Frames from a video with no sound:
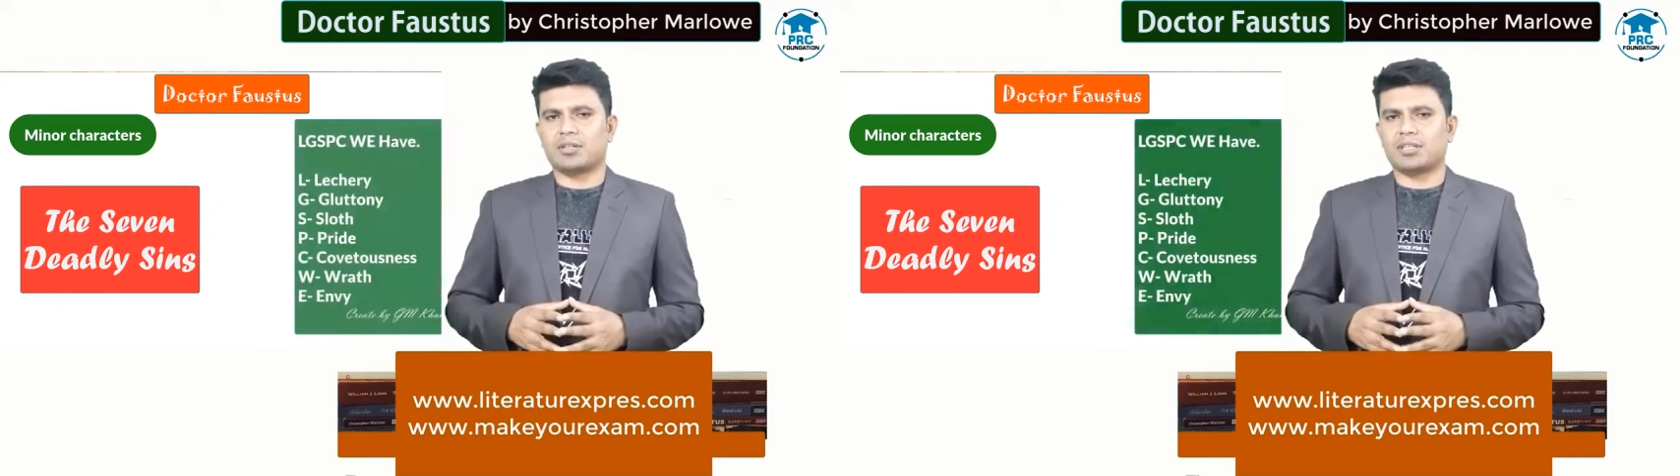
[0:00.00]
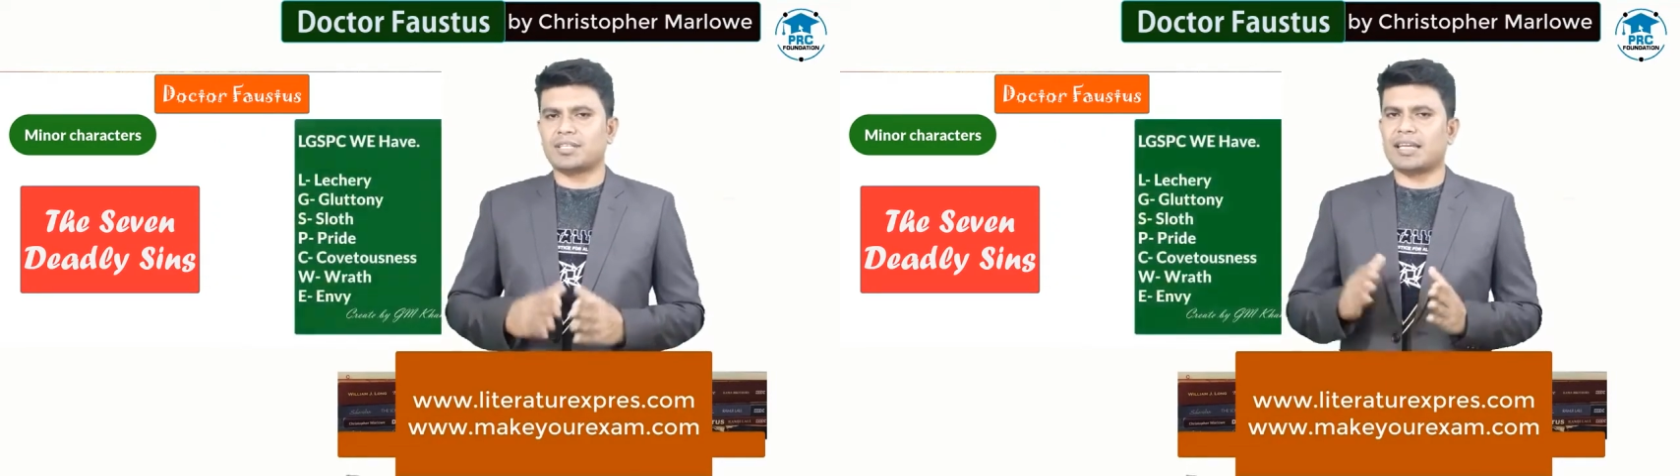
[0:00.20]

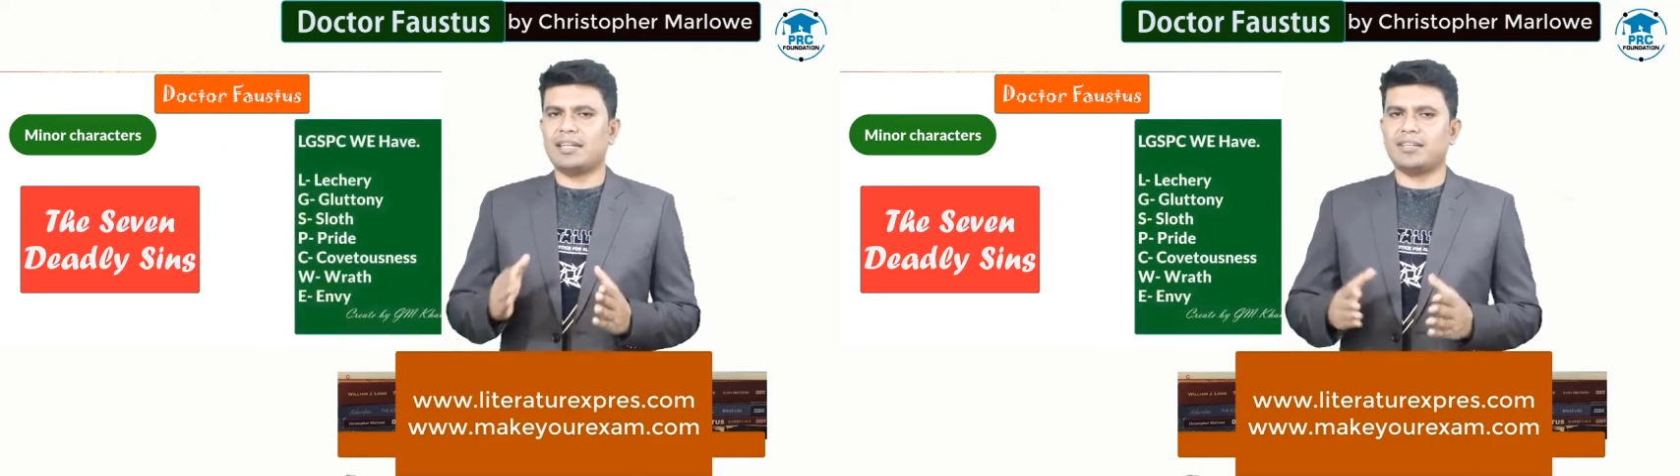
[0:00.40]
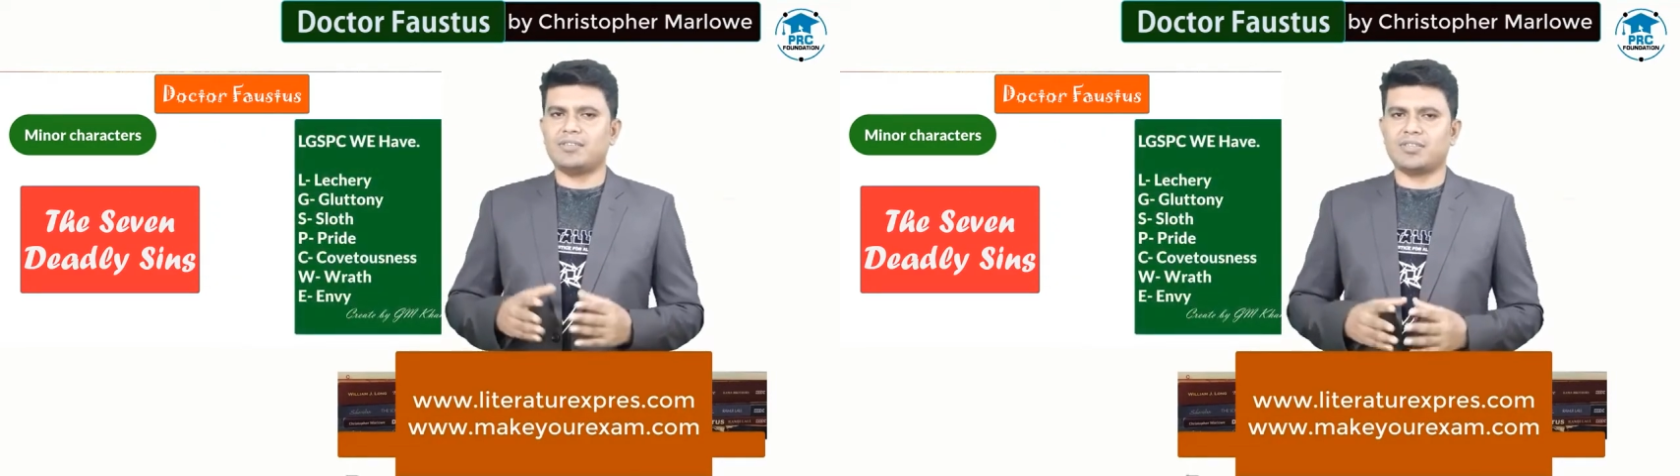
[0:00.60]
The
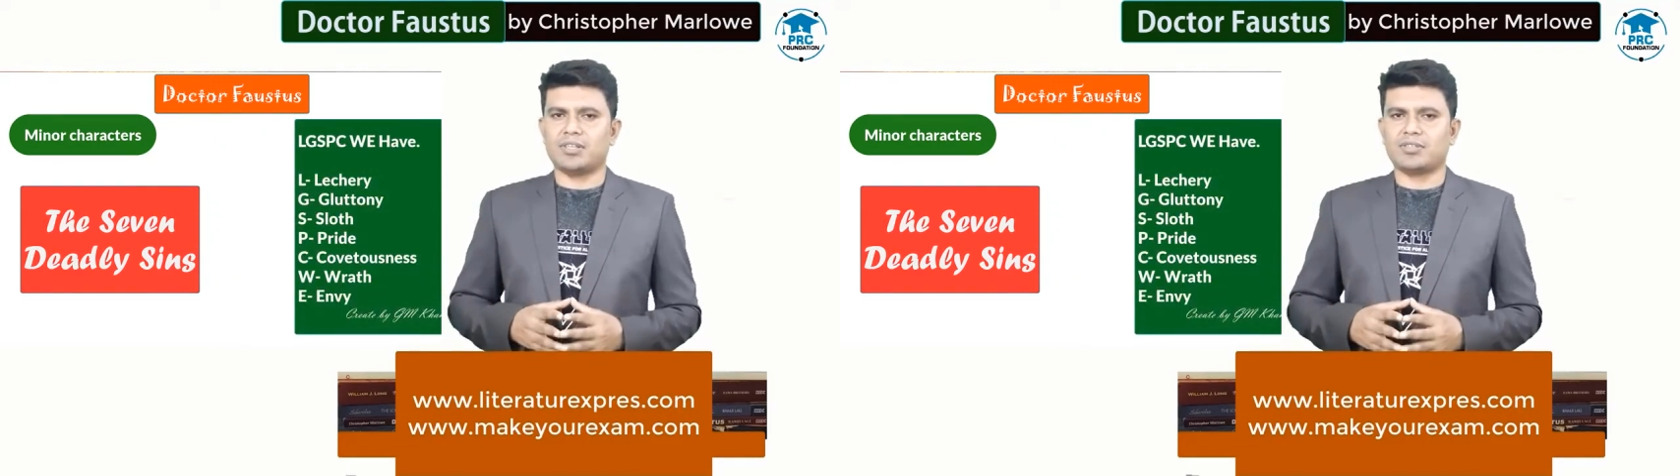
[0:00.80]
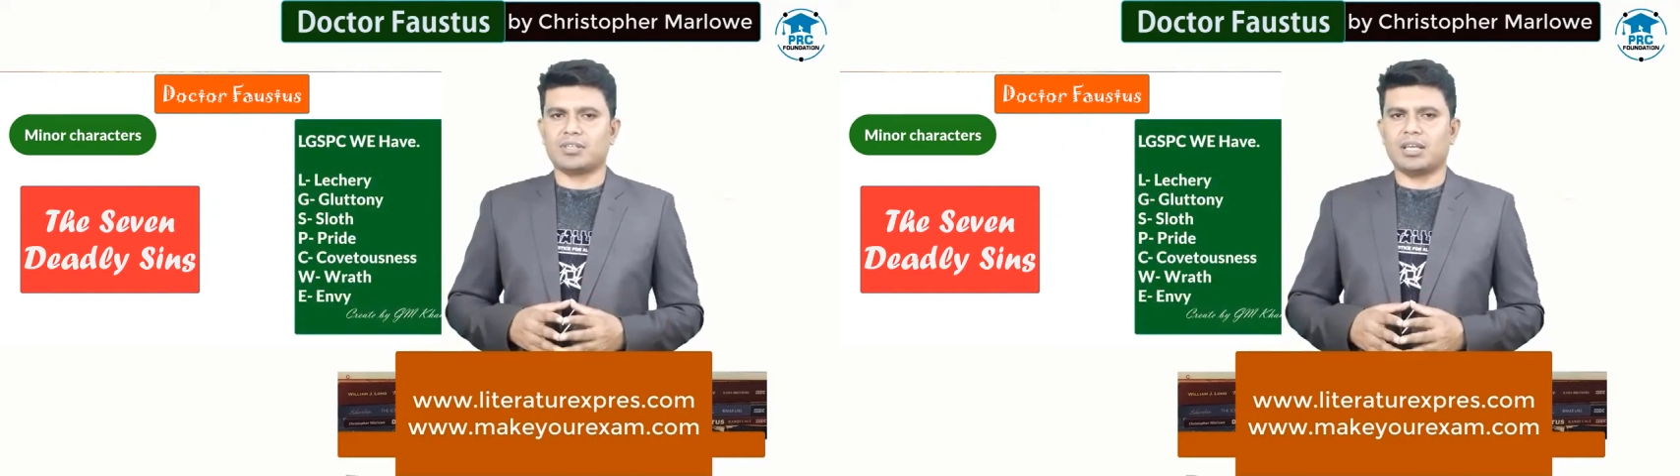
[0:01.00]
sentence
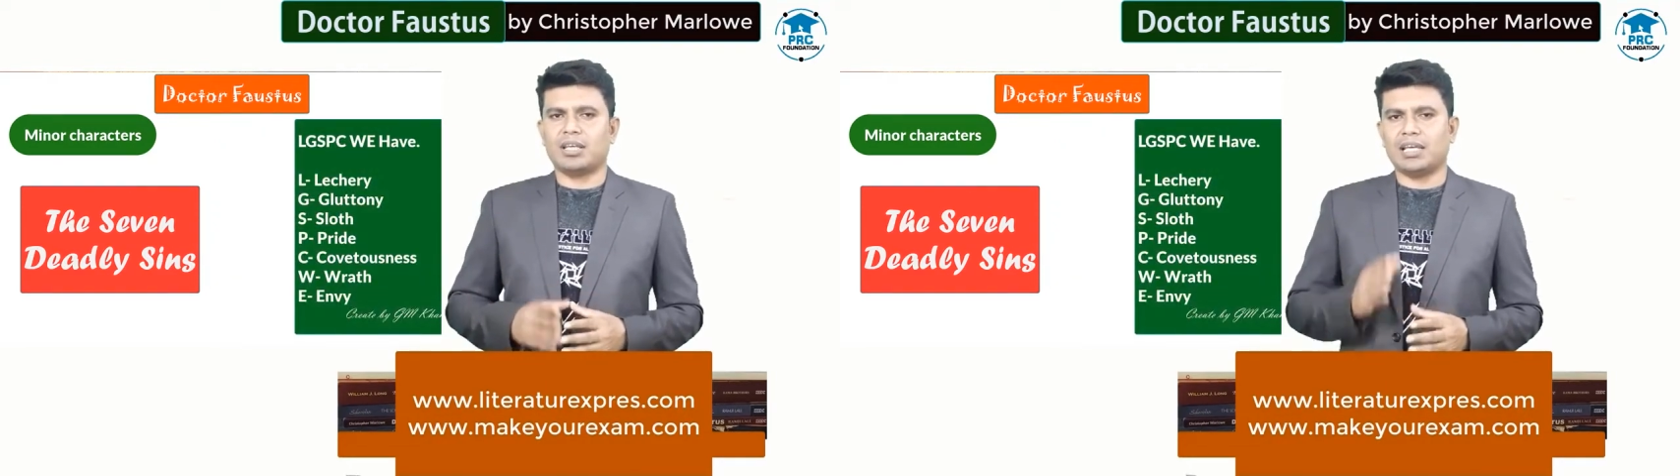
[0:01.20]
is